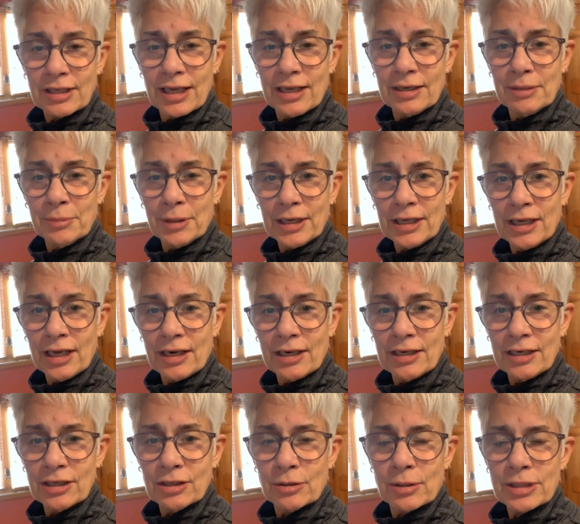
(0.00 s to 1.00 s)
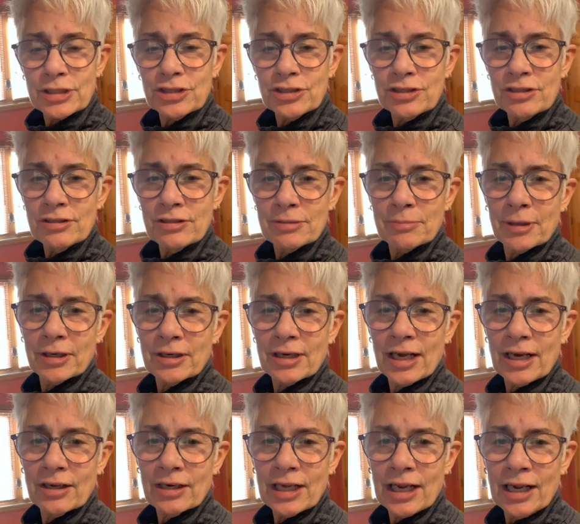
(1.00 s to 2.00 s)
Anybody got any questions about
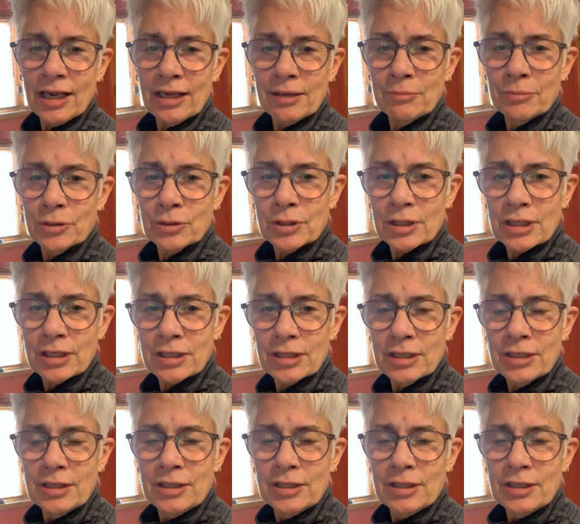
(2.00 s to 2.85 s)
how to add more